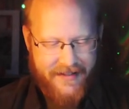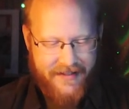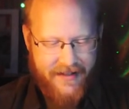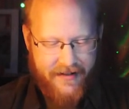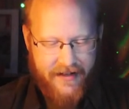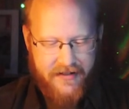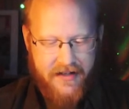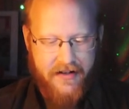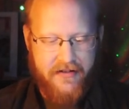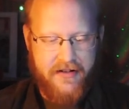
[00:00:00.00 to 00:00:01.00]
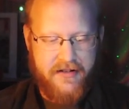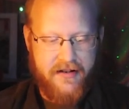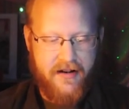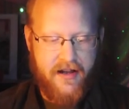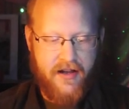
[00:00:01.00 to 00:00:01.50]
This is legendary
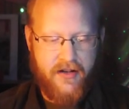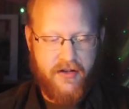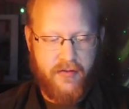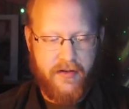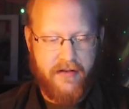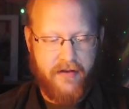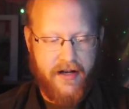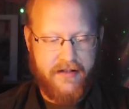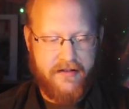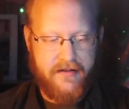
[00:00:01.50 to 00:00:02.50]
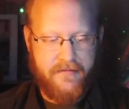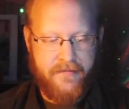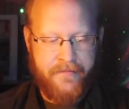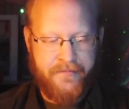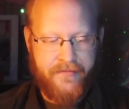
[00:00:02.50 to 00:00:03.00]
creature, human
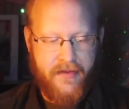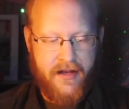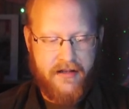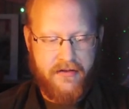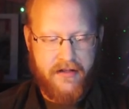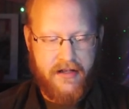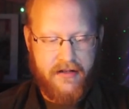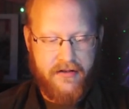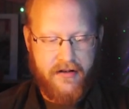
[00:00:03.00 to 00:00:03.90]
advisor, history